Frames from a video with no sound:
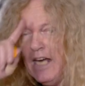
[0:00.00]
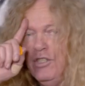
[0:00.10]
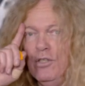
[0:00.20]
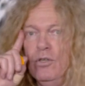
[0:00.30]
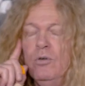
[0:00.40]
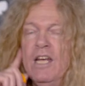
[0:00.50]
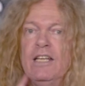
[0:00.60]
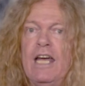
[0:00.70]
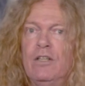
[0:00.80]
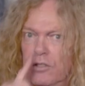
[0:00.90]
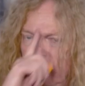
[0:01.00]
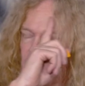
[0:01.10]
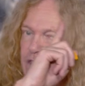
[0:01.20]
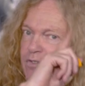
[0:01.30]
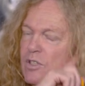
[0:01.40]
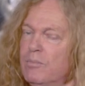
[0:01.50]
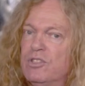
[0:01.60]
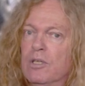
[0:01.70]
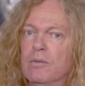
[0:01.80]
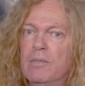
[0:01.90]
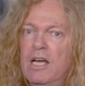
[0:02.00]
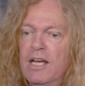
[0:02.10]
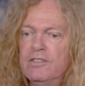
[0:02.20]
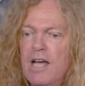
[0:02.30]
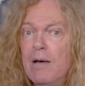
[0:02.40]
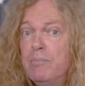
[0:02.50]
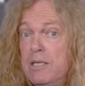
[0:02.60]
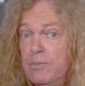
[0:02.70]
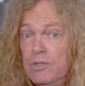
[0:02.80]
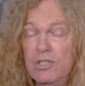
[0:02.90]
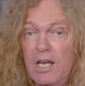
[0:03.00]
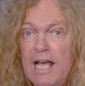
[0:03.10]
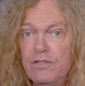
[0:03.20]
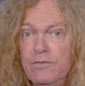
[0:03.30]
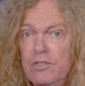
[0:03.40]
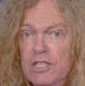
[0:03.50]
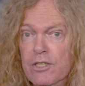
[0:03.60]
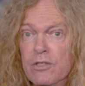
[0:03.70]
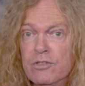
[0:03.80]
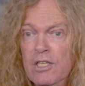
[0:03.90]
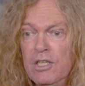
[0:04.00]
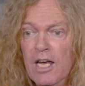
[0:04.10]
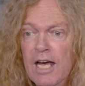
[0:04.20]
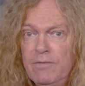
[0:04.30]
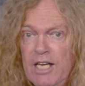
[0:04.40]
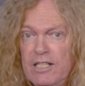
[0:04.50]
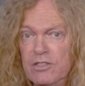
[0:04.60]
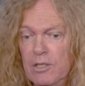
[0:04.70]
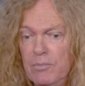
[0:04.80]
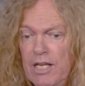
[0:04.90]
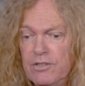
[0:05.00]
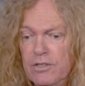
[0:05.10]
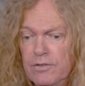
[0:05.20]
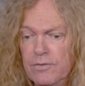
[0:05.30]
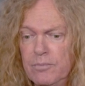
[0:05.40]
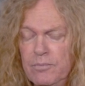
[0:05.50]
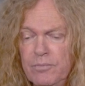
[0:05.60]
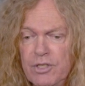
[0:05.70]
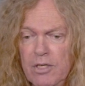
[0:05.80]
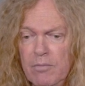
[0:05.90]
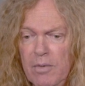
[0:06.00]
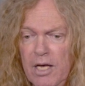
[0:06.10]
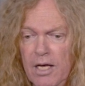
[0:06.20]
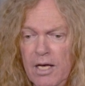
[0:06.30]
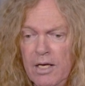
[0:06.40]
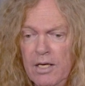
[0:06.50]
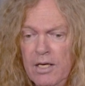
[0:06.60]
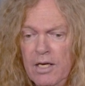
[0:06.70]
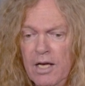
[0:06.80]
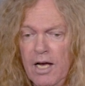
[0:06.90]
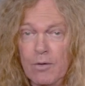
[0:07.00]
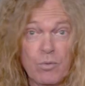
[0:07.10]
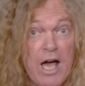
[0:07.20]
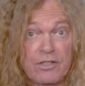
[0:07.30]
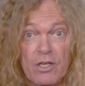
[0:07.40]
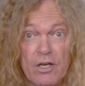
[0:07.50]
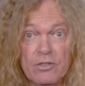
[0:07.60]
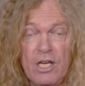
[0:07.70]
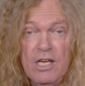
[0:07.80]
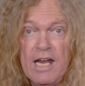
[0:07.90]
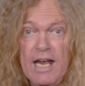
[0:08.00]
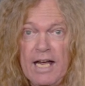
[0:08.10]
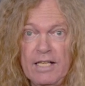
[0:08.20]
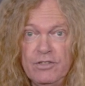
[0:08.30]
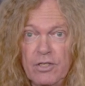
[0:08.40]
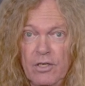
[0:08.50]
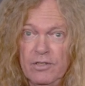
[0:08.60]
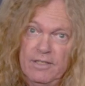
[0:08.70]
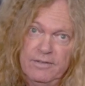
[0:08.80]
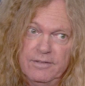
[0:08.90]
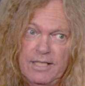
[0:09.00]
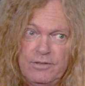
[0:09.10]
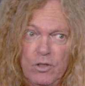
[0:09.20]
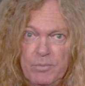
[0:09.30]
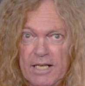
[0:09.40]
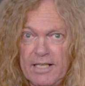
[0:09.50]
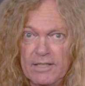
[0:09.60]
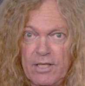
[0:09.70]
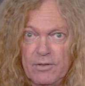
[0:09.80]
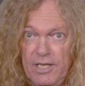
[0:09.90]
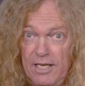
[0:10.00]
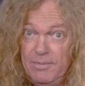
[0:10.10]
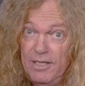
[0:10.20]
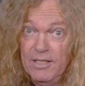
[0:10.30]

I do, and I learned this from some uh, top people in the last few years, I've taken some lessons from some uh, uh, rock stars. And so and they told me I can't say their name.